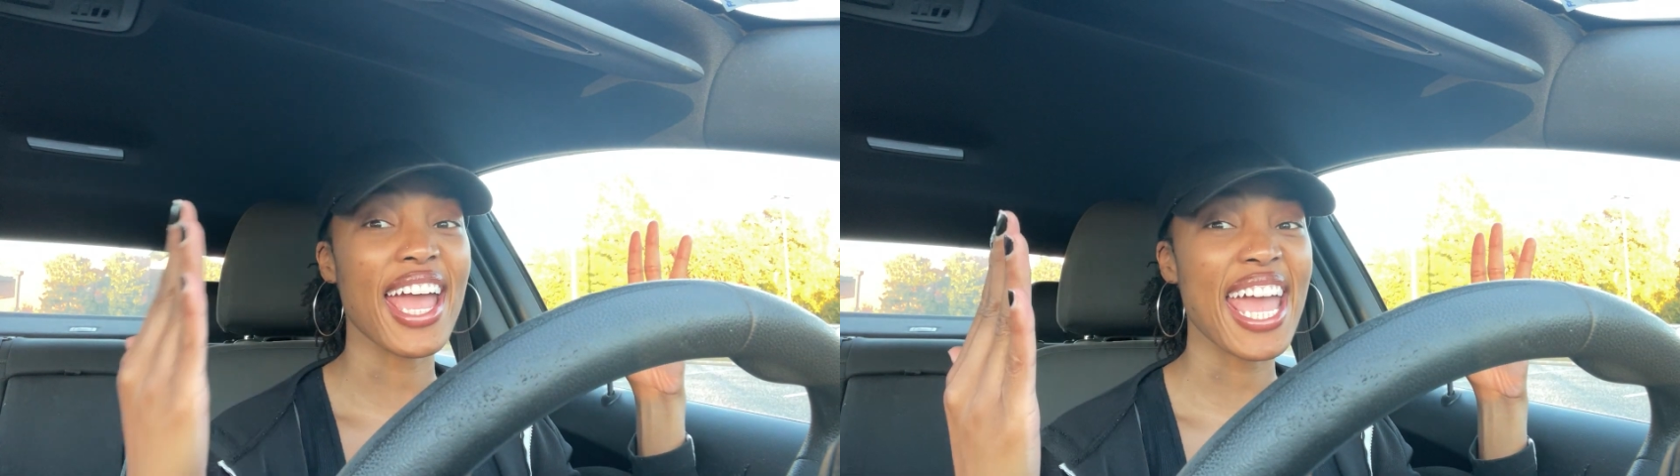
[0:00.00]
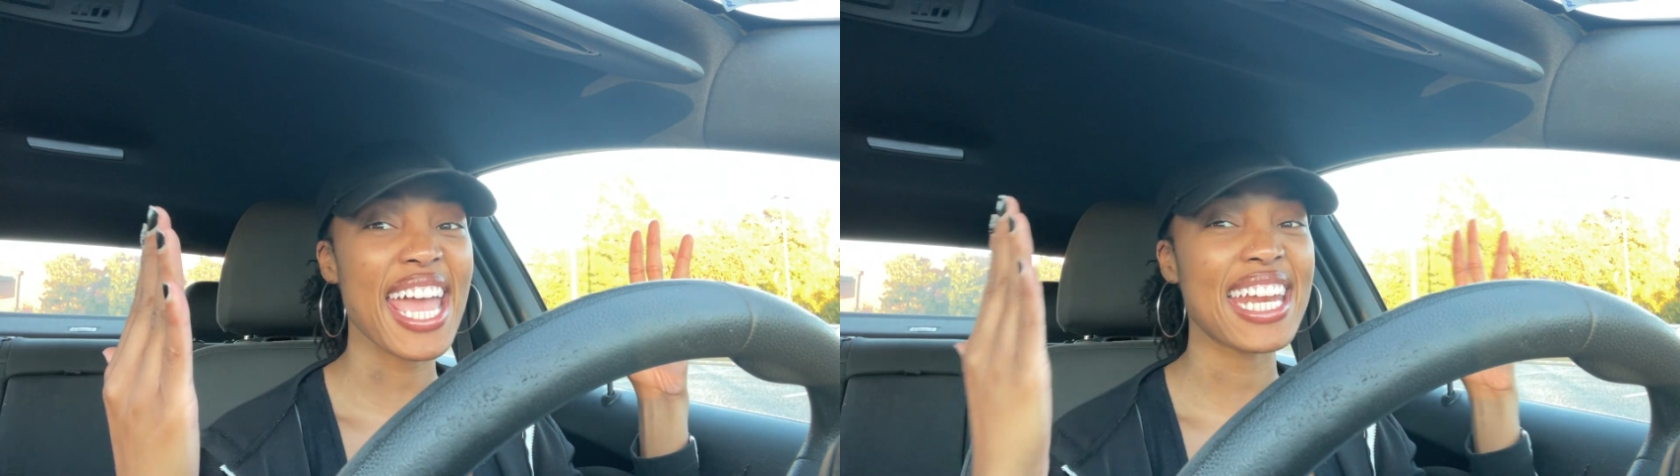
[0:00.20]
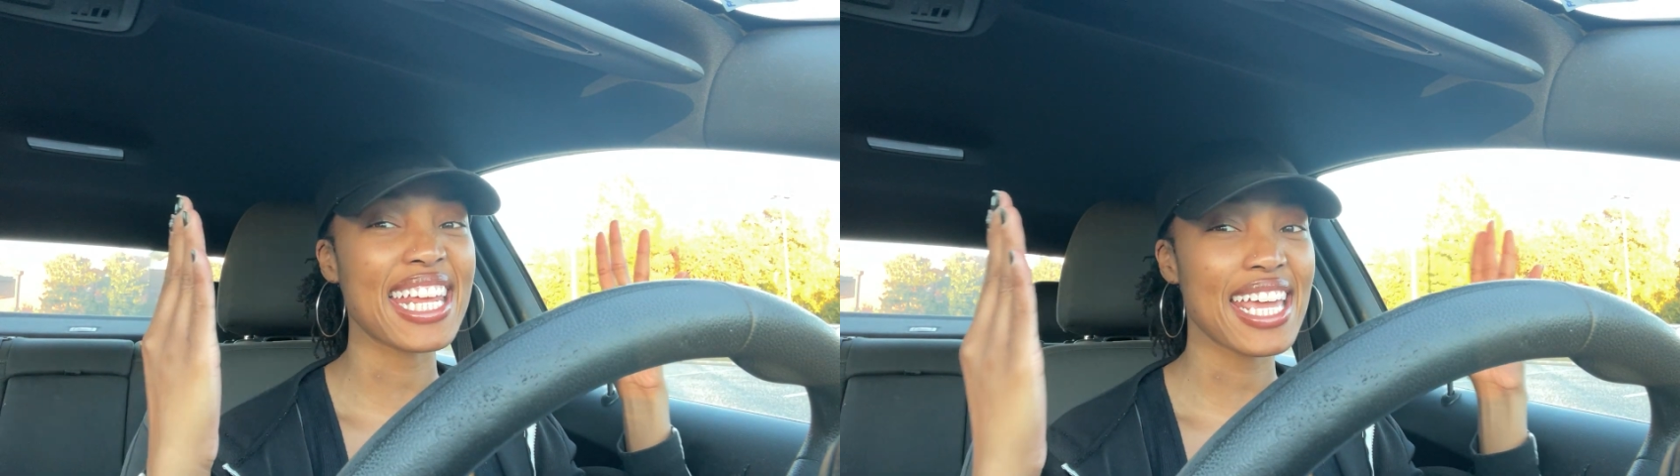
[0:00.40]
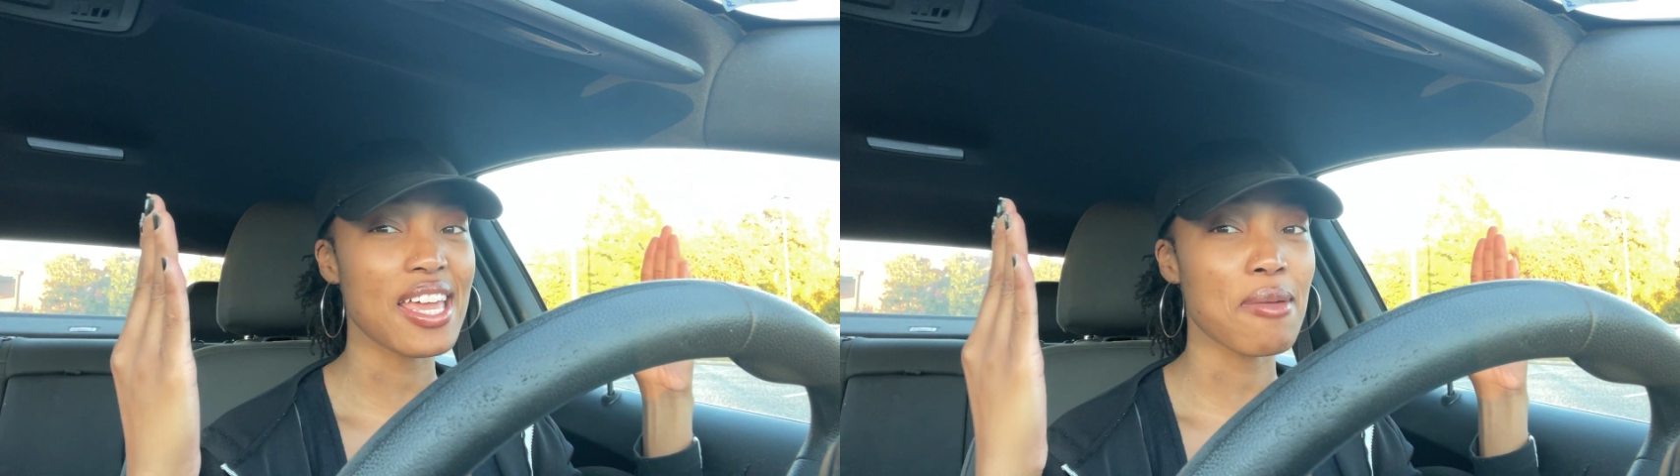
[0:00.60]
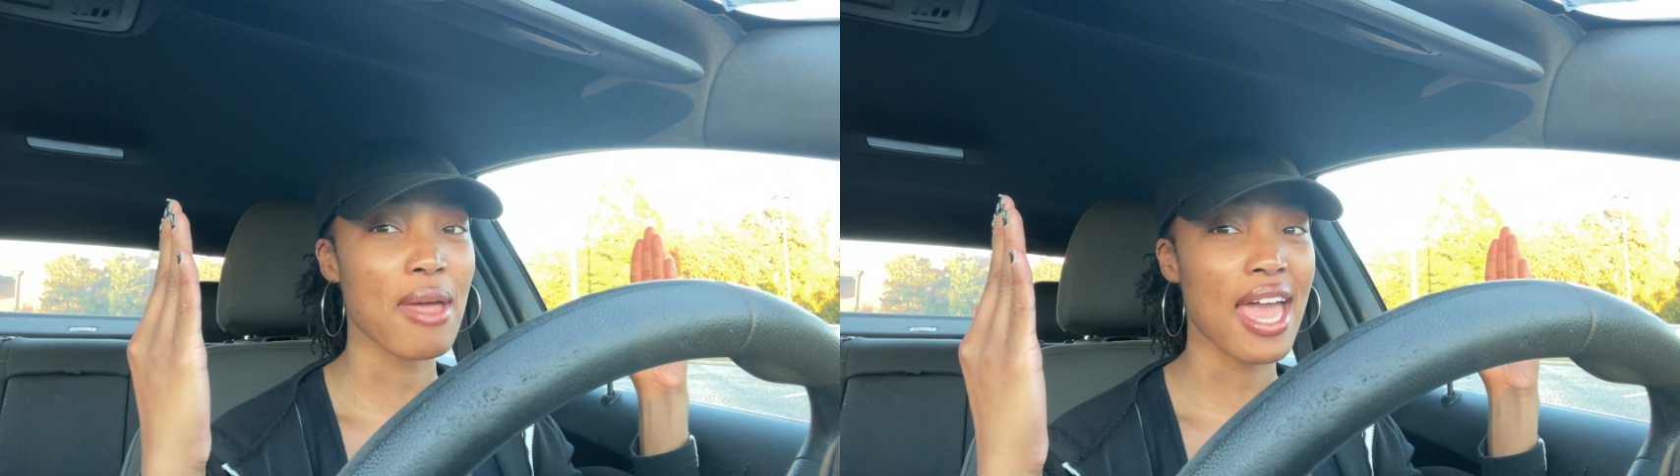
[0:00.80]
and
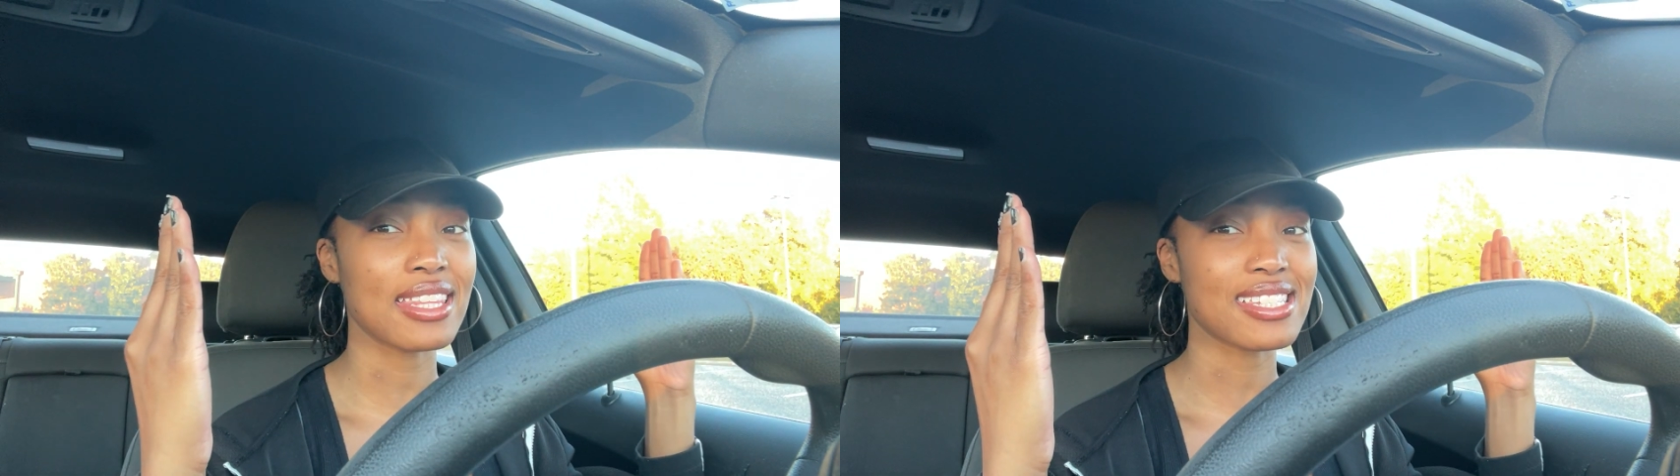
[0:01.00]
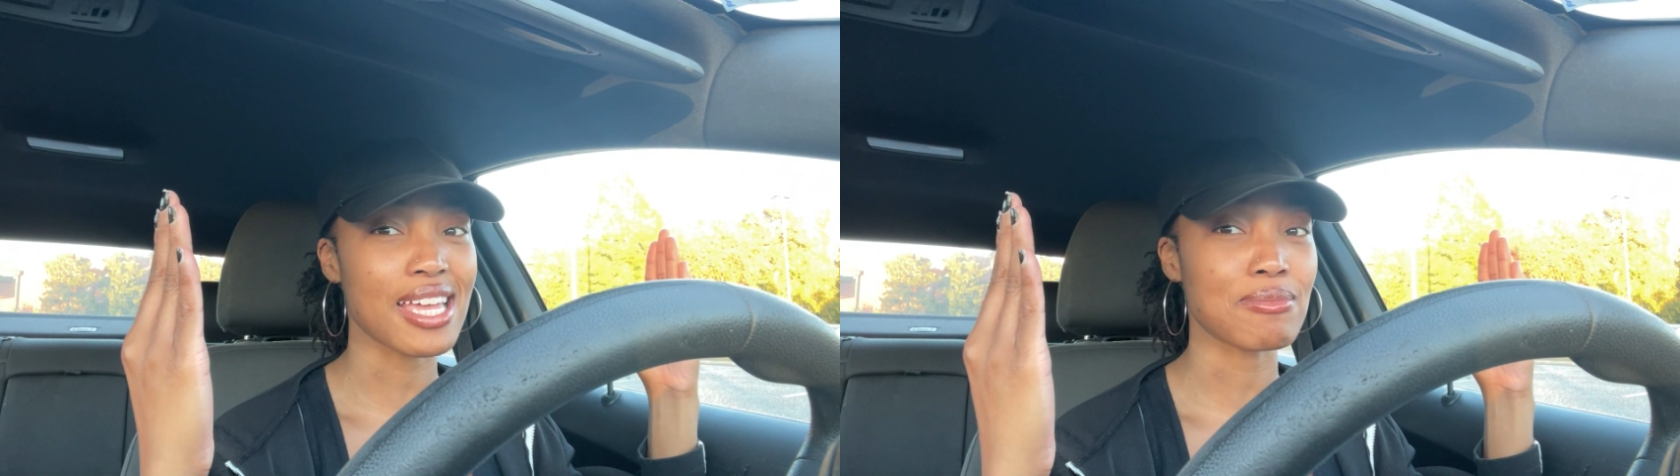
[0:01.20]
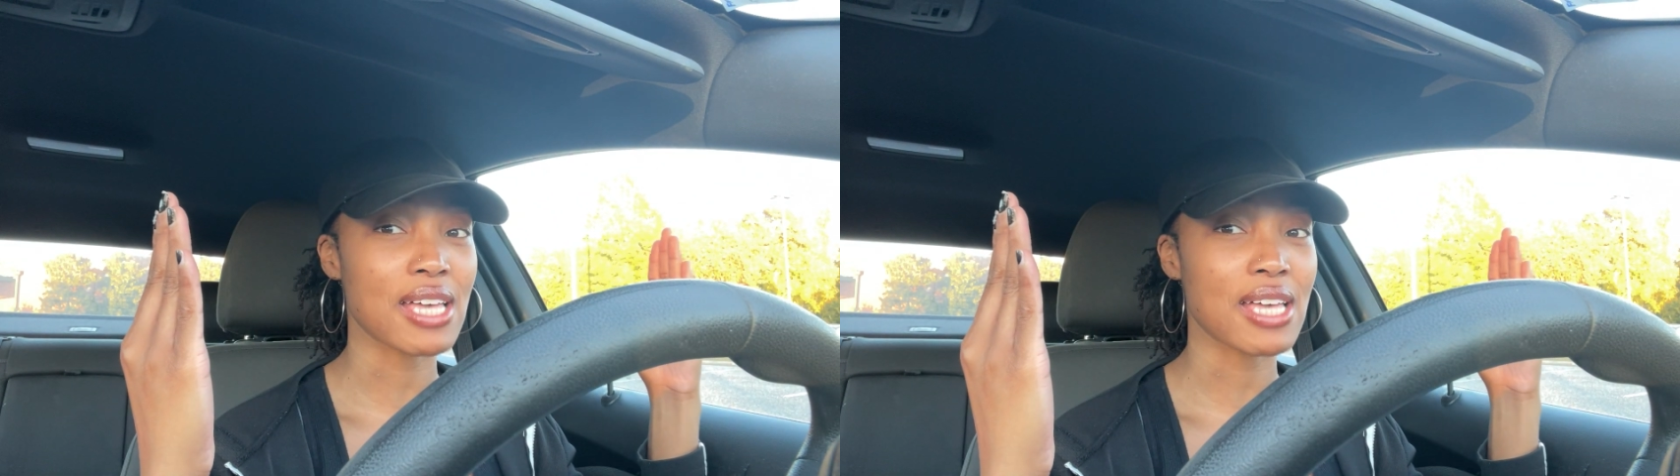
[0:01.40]
him at the same